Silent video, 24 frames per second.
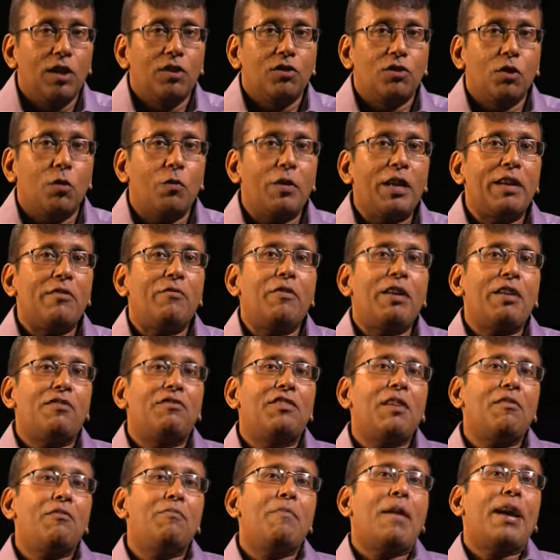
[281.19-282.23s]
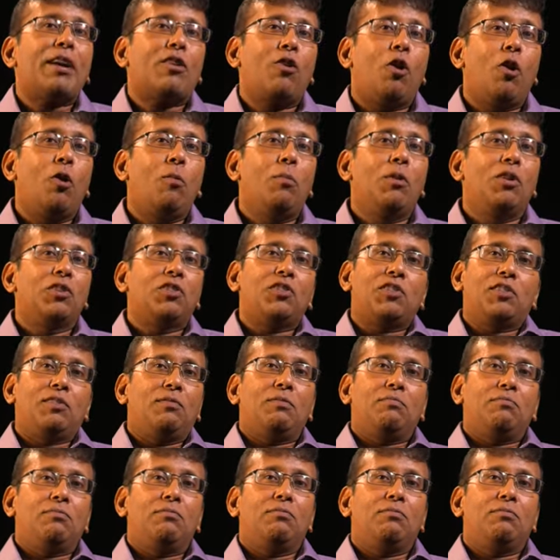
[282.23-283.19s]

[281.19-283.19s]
So we have jumped back almost